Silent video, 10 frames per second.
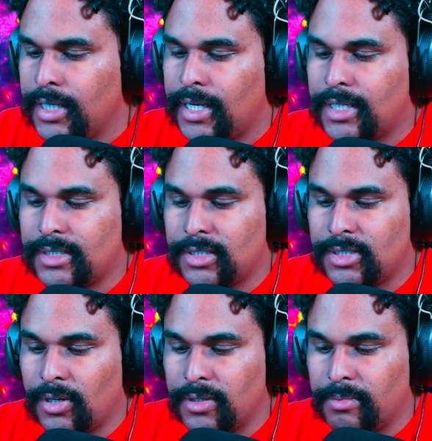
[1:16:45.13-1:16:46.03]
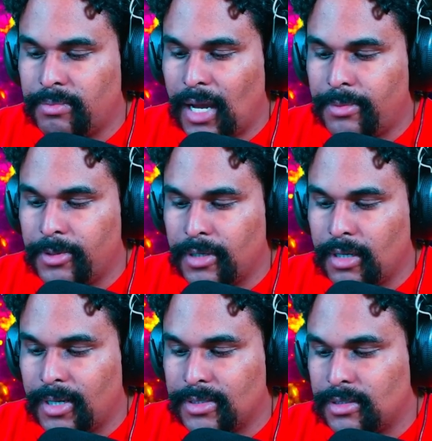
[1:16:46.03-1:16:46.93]
Cassie started babbling
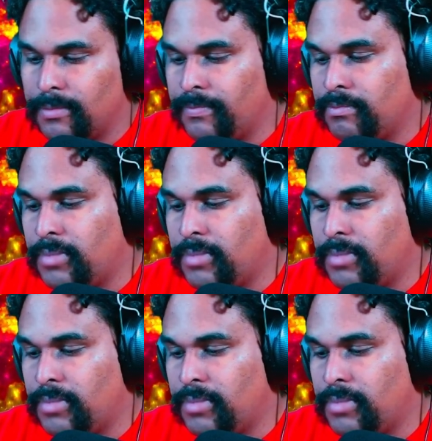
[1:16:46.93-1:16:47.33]
about some